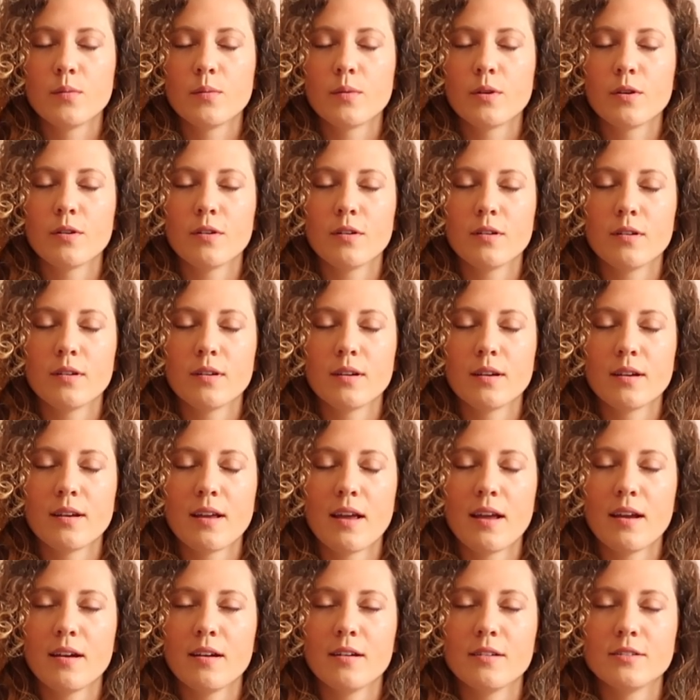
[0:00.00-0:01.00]
your
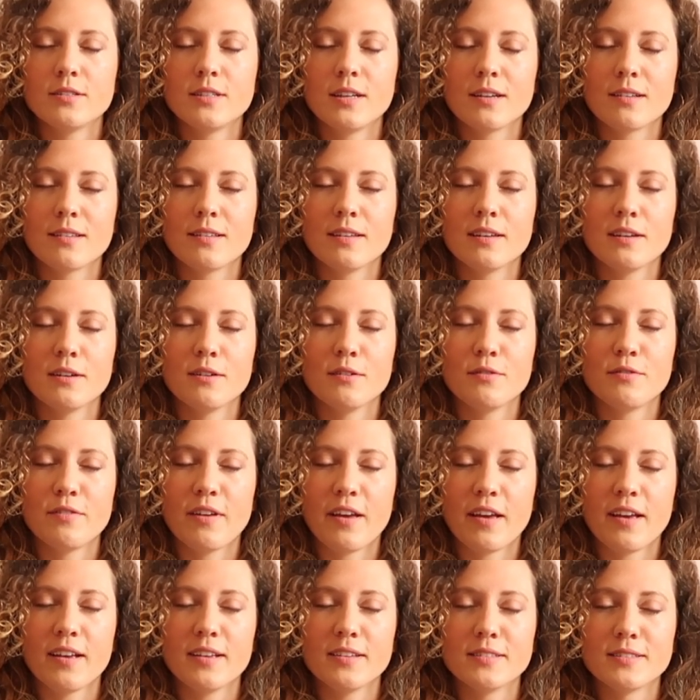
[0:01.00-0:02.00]
hair tickling your
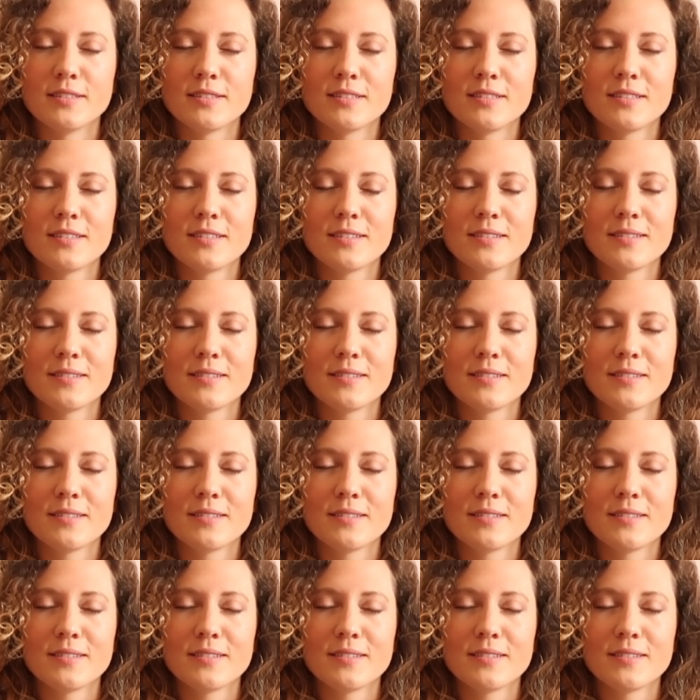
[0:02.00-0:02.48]
face.